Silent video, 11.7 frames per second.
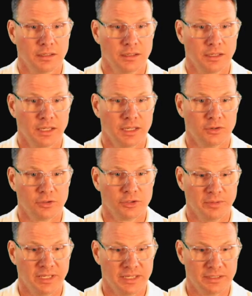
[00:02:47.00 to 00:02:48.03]
and I'll
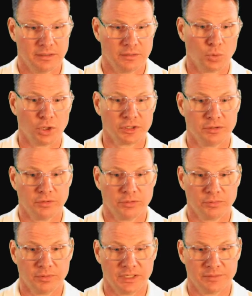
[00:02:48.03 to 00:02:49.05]
go ahead and walk you
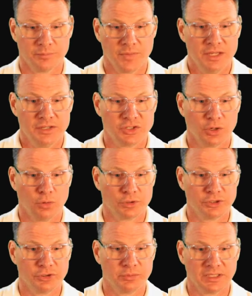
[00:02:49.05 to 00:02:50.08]
through it. So
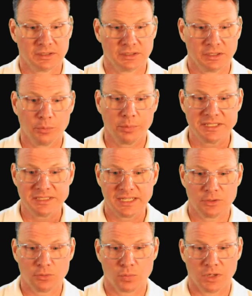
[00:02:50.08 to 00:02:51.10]
we're doing Liquibase
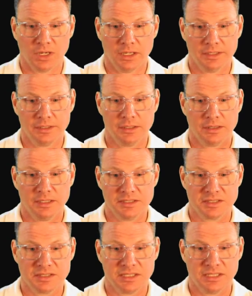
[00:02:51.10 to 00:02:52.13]
data run.
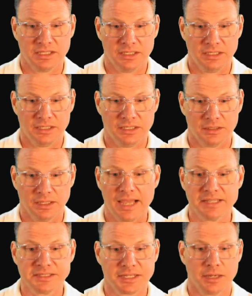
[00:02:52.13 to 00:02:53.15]
This is the
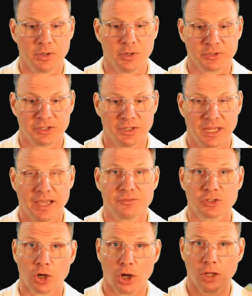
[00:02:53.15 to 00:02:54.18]
last time I'm going to have
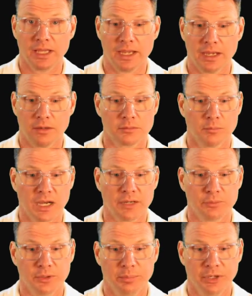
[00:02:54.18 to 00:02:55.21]
to call out my
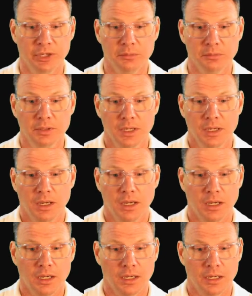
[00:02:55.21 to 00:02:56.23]
repo.
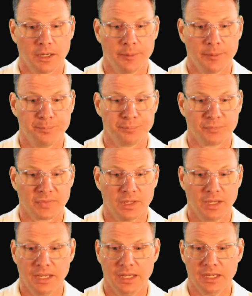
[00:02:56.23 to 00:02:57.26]
Um,
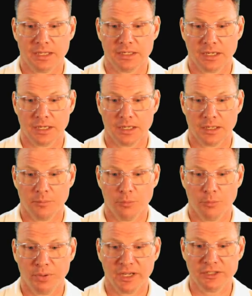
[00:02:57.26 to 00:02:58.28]
and uh,
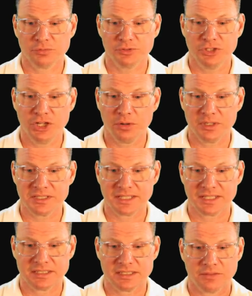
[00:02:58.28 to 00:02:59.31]
but you'll notice
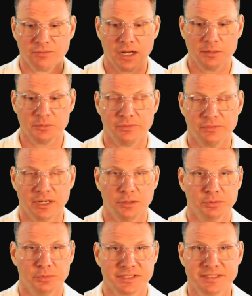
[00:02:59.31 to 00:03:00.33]
that these environment
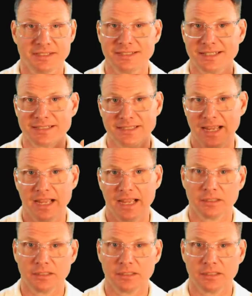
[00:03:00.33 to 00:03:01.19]
variables, this is exactly